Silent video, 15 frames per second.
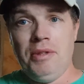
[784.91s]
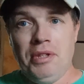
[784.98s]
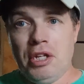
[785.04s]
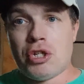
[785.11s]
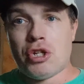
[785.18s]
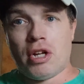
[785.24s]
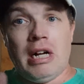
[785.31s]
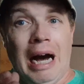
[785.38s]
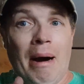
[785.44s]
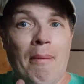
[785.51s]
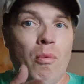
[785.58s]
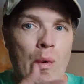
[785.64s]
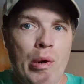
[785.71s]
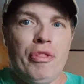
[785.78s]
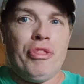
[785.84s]
They should
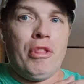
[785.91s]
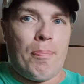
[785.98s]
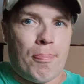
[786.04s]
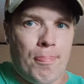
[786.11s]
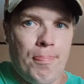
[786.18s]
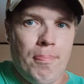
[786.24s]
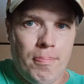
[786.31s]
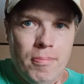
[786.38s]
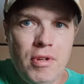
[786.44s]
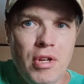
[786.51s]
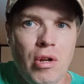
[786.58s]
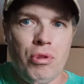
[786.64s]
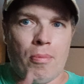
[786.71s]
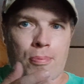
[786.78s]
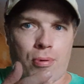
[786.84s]
come with the
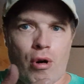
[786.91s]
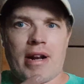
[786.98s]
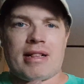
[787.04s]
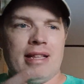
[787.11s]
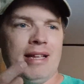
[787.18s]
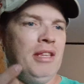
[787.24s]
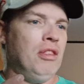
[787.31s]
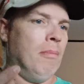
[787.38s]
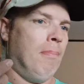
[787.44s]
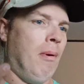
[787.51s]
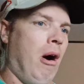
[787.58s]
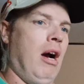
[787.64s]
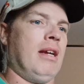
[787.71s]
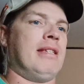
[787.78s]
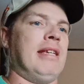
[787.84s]
product in the
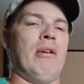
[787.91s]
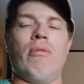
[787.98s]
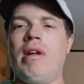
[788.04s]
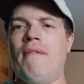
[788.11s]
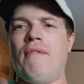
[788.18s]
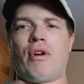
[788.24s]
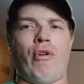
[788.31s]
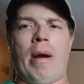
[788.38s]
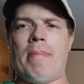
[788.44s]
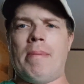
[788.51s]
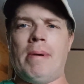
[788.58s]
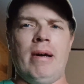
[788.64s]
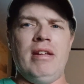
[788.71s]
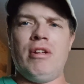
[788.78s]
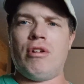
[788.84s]
box. I don't give a crap
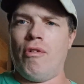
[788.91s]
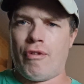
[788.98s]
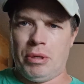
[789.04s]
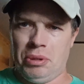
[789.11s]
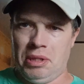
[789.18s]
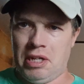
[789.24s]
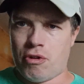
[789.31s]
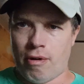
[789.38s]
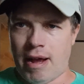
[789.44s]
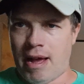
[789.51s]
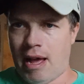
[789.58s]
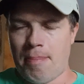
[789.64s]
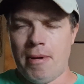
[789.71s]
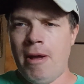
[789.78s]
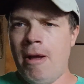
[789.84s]
about eco-friendly
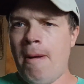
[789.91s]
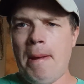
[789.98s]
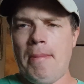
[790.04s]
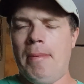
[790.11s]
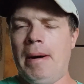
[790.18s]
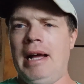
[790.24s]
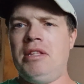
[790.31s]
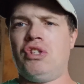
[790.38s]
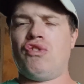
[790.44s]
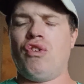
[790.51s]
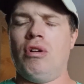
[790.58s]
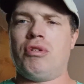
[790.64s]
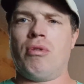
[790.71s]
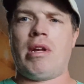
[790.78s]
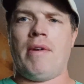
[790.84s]
crap. People buying these
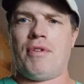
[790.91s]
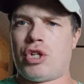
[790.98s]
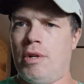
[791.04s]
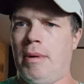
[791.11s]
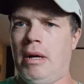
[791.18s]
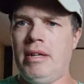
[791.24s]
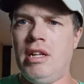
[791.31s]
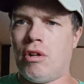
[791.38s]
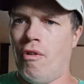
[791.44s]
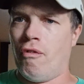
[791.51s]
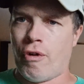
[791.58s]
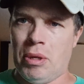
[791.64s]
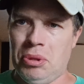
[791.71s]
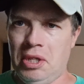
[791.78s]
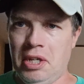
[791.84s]
phones don't give a shit about
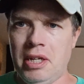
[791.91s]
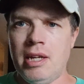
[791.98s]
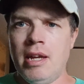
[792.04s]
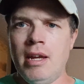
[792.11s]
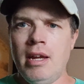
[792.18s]
eco-friendly